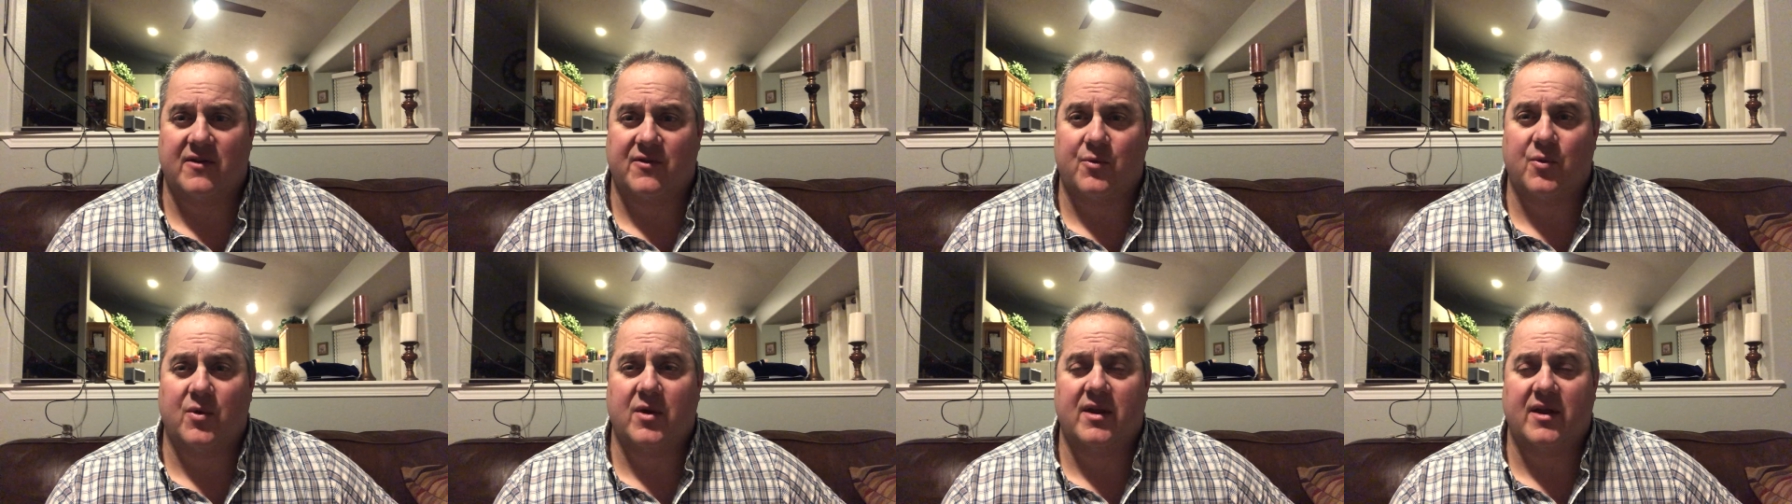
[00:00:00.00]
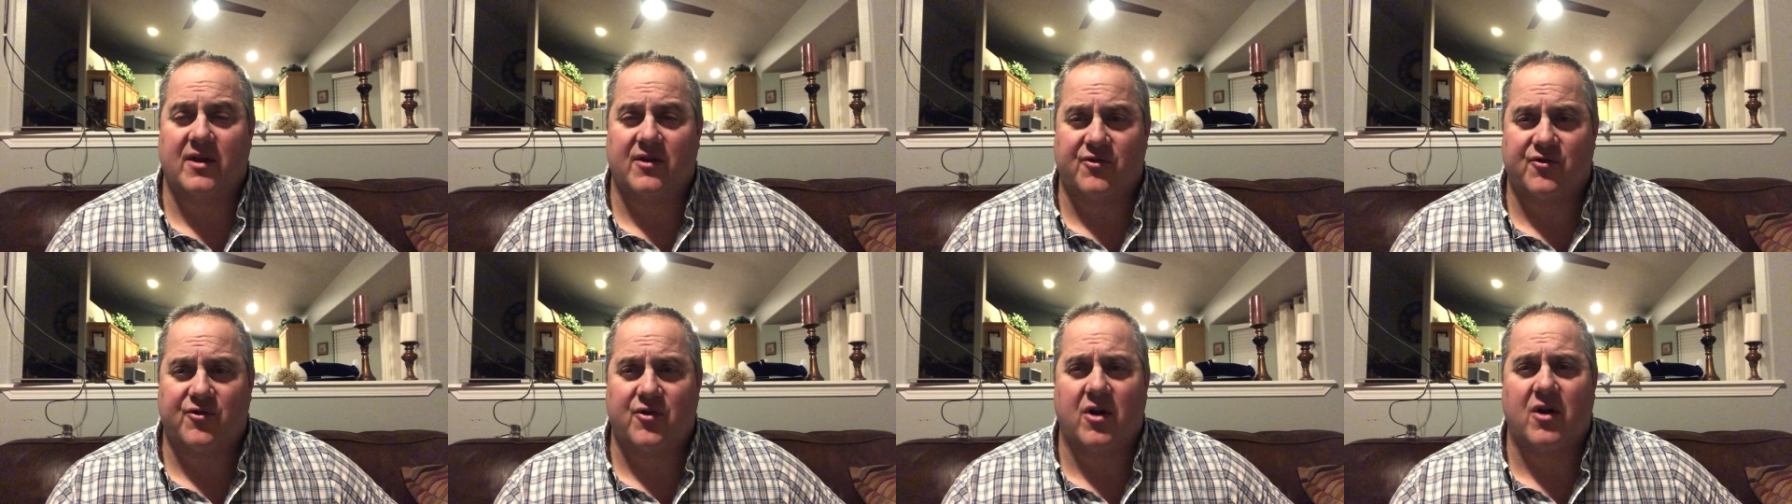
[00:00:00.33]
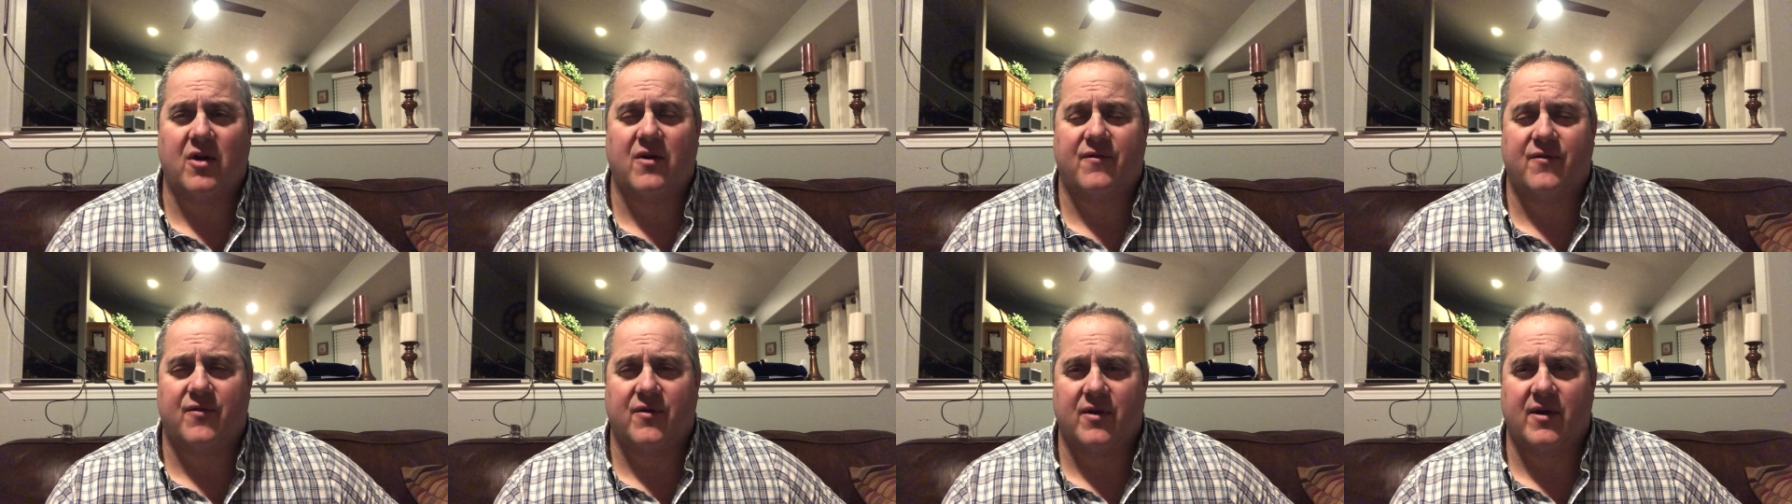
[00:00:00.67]
It's really a
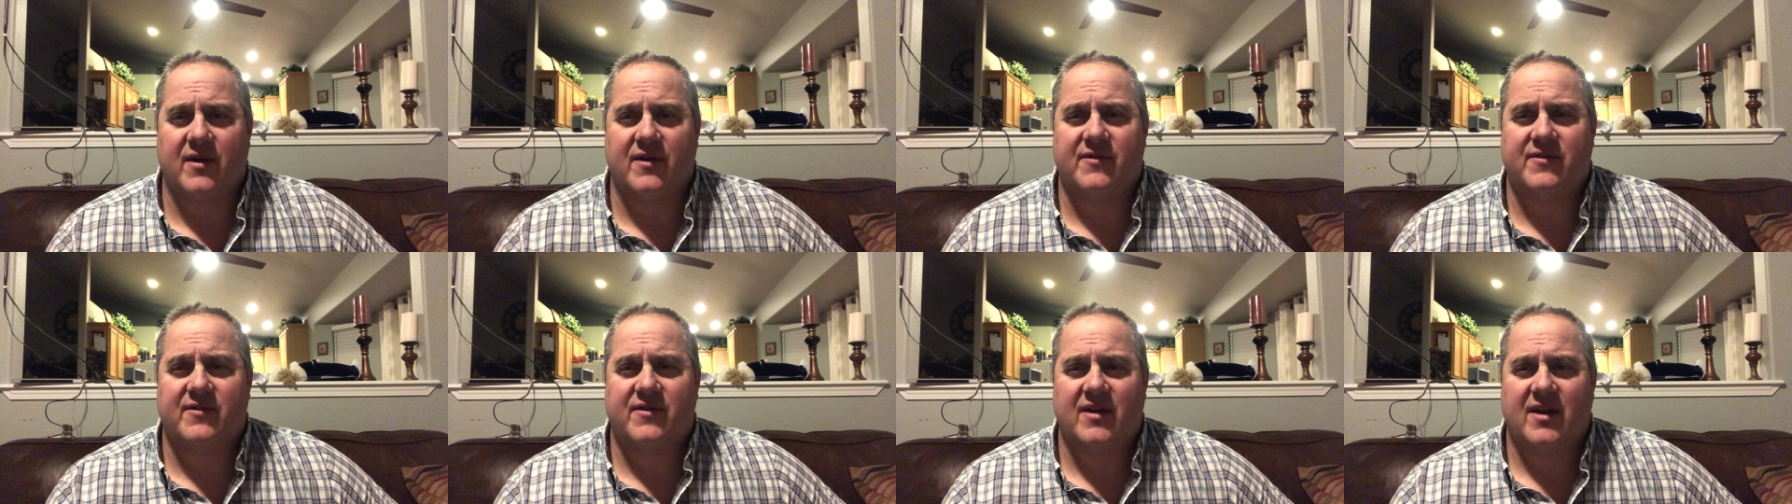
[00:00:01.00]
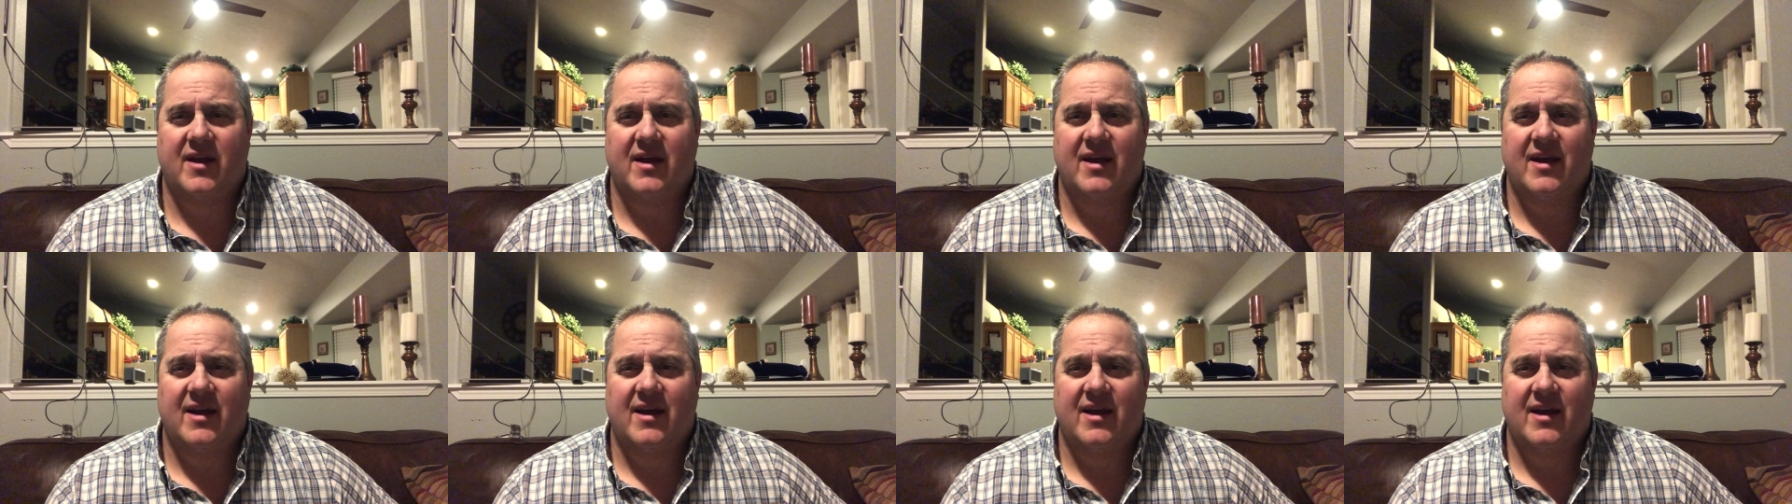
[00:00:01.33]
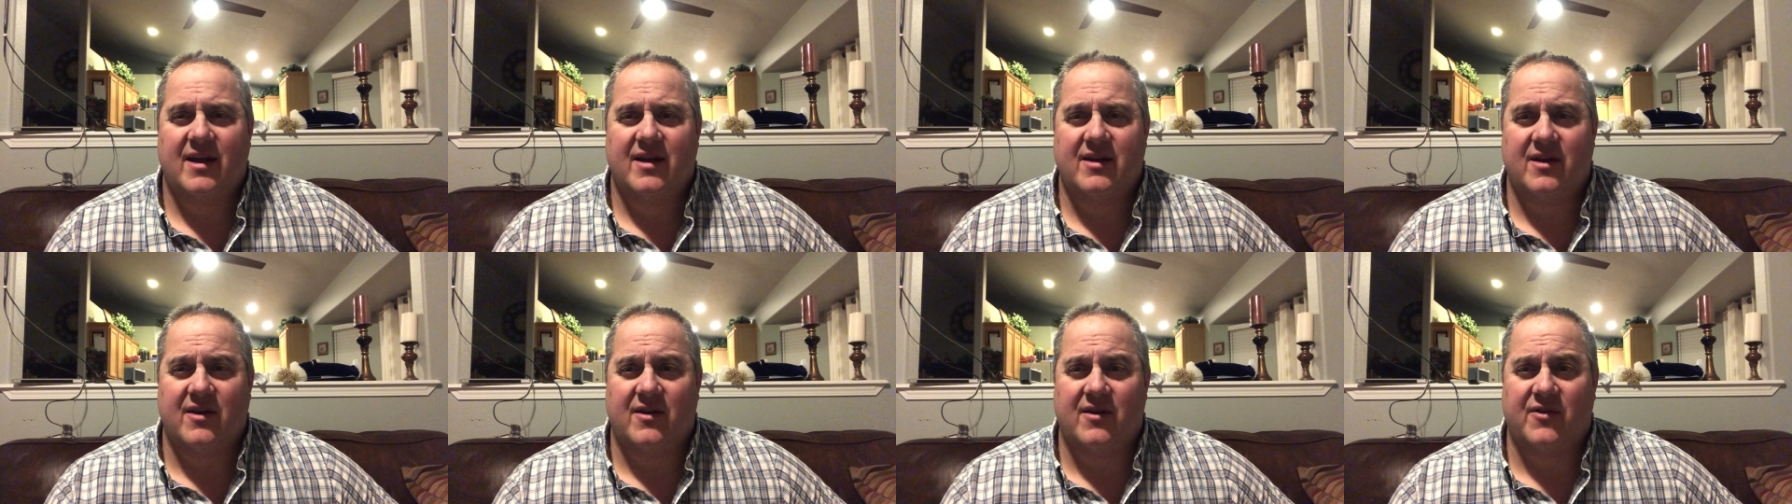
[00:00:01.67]
struggle for us
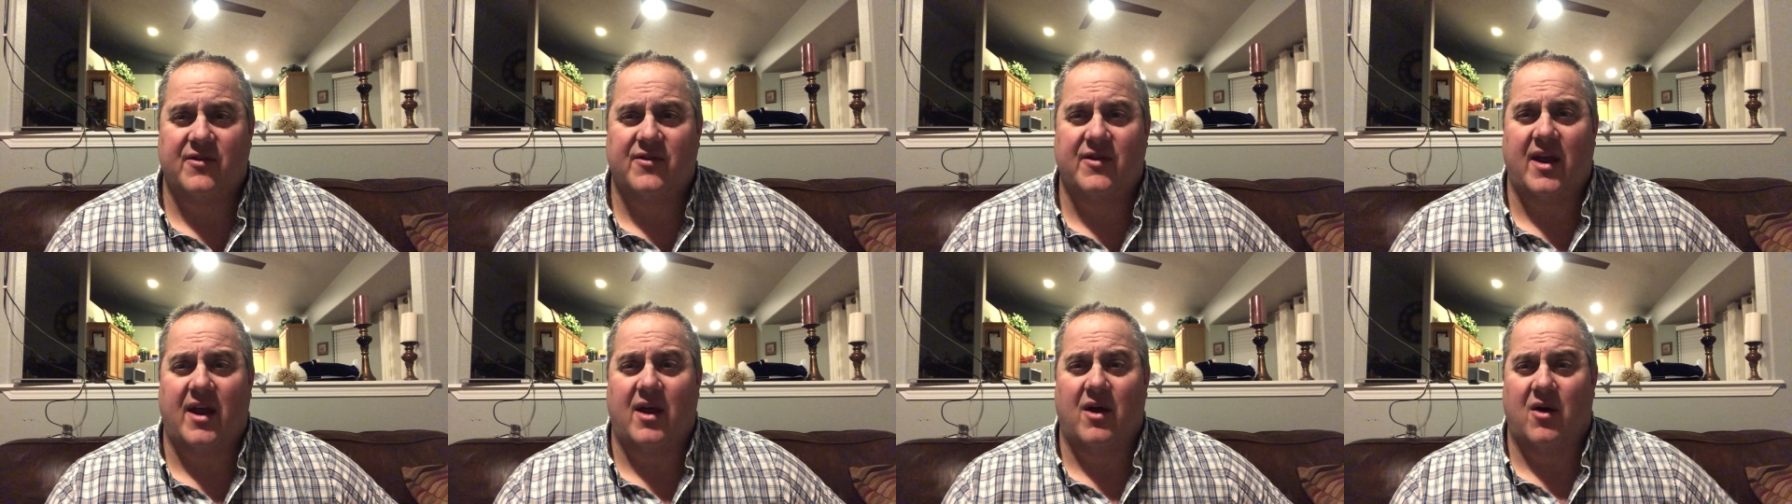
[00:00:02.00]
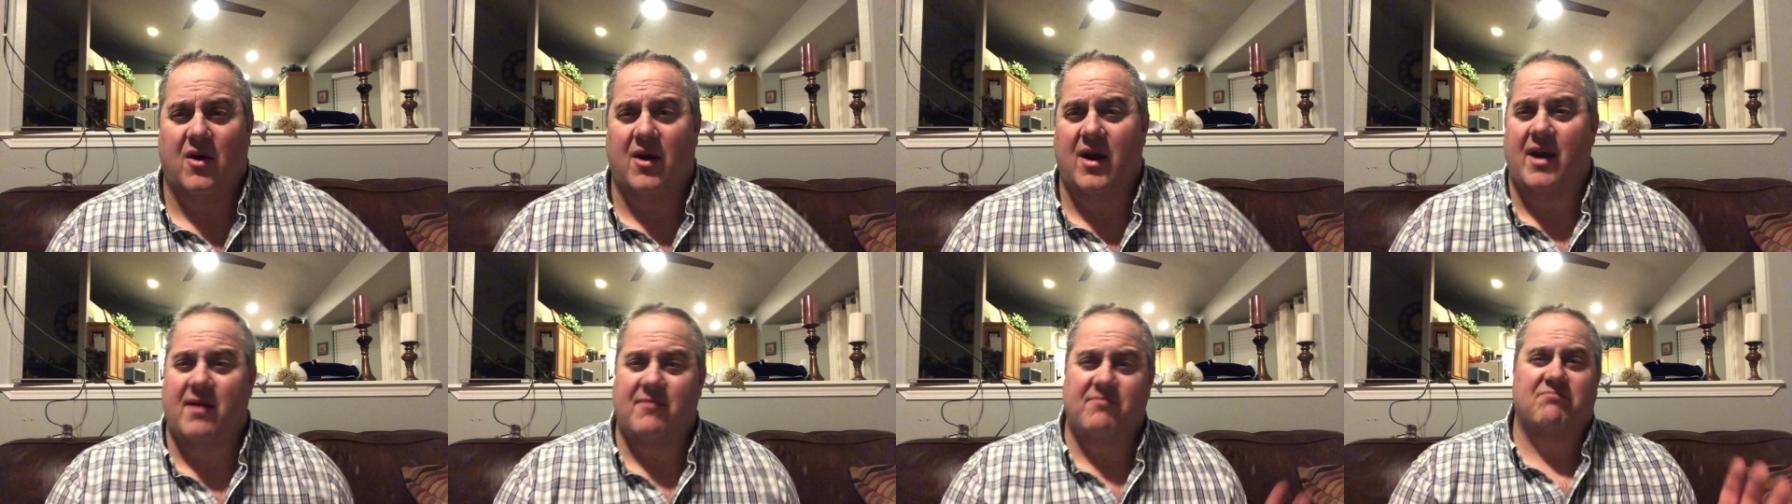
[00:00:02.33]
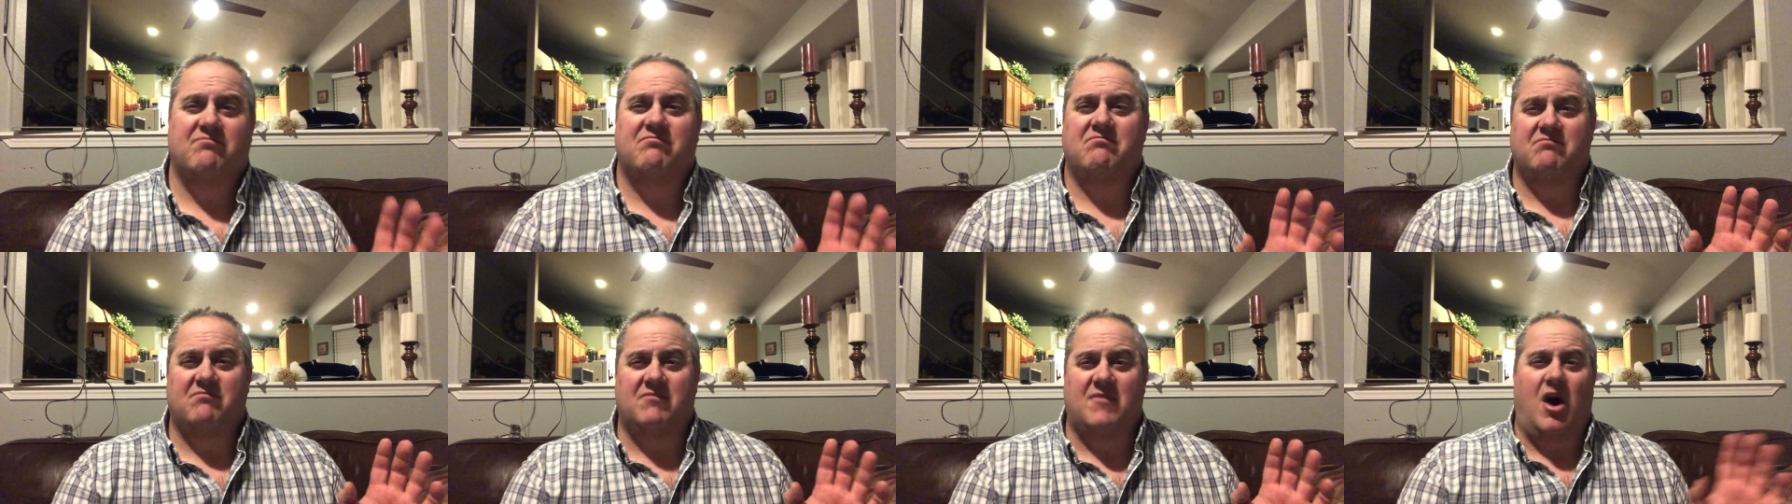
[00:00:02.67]
to just say, all God
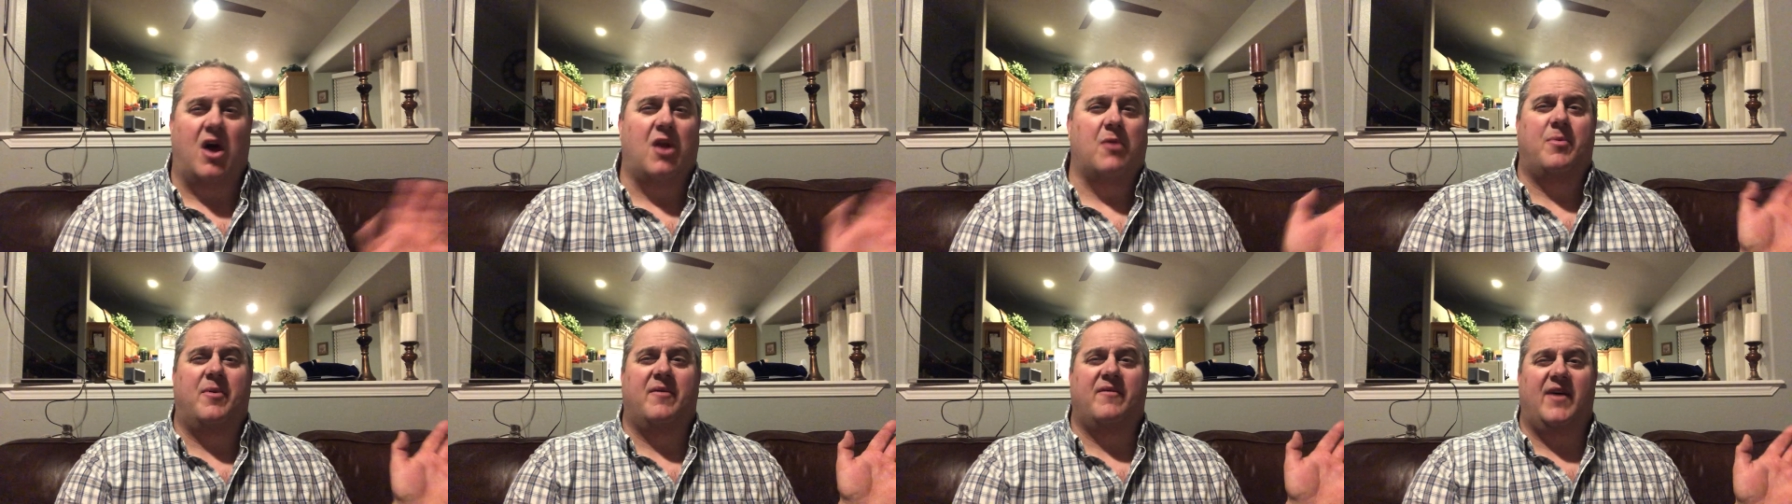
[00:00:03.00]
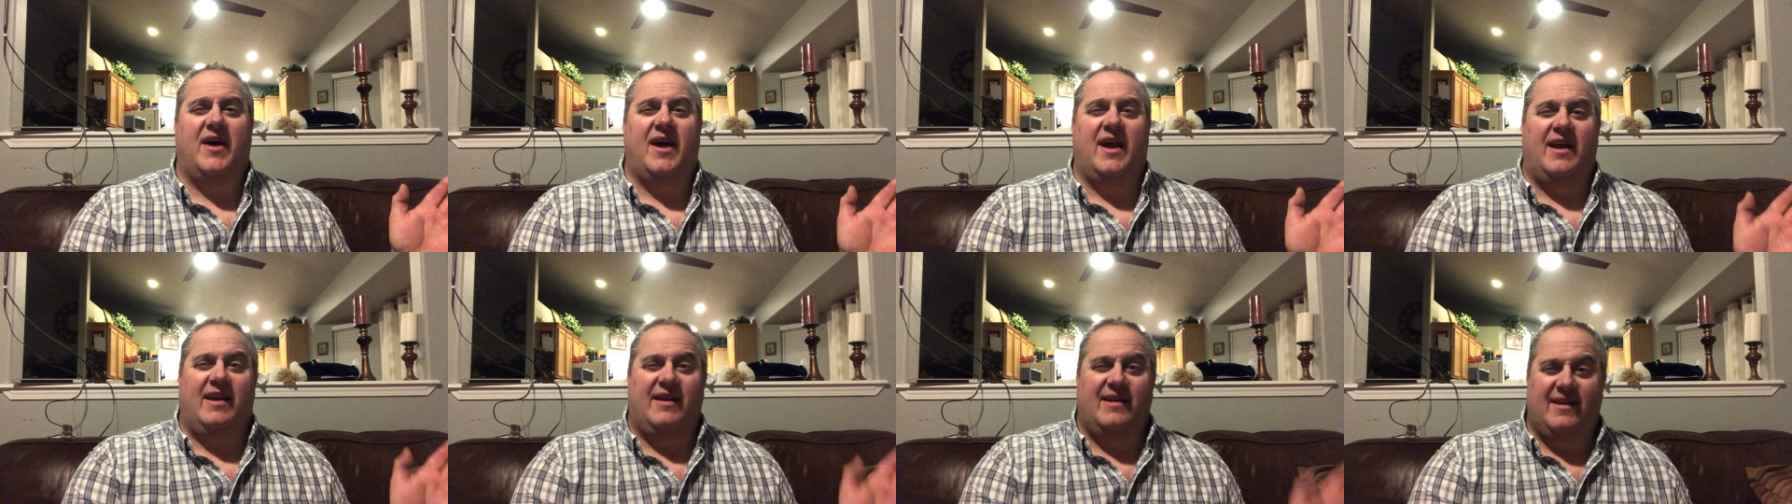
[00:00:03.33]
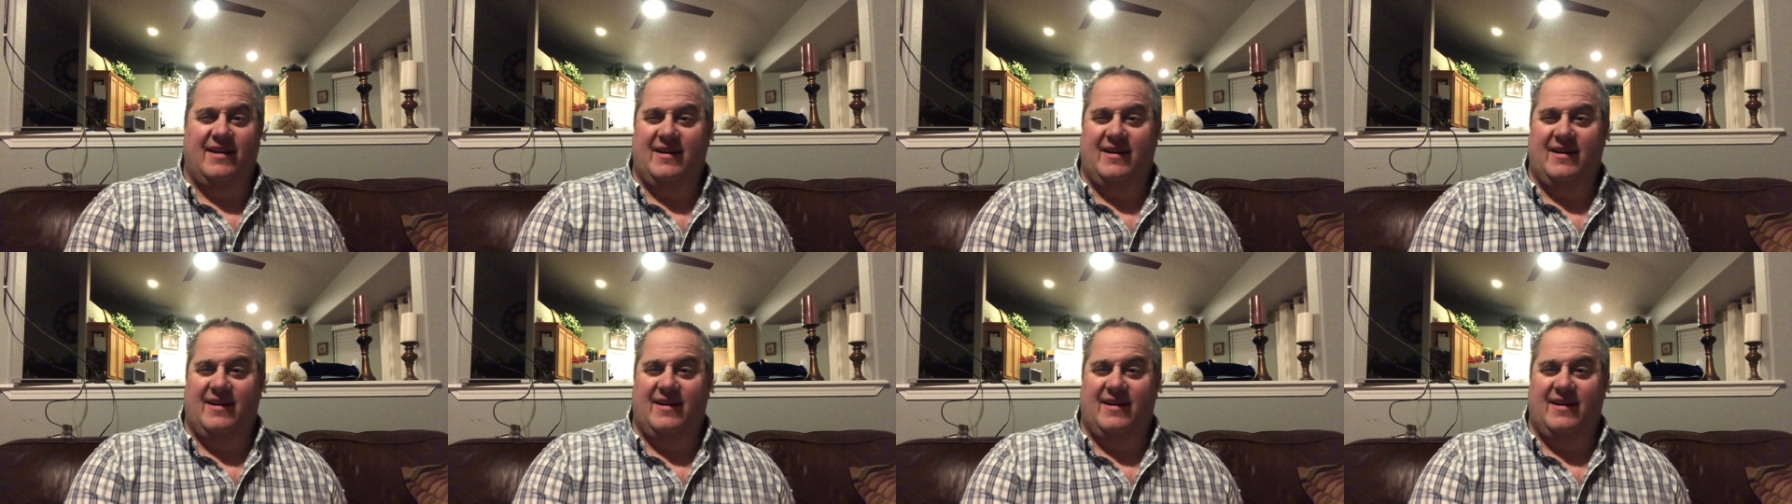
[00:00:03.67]
I'll provide,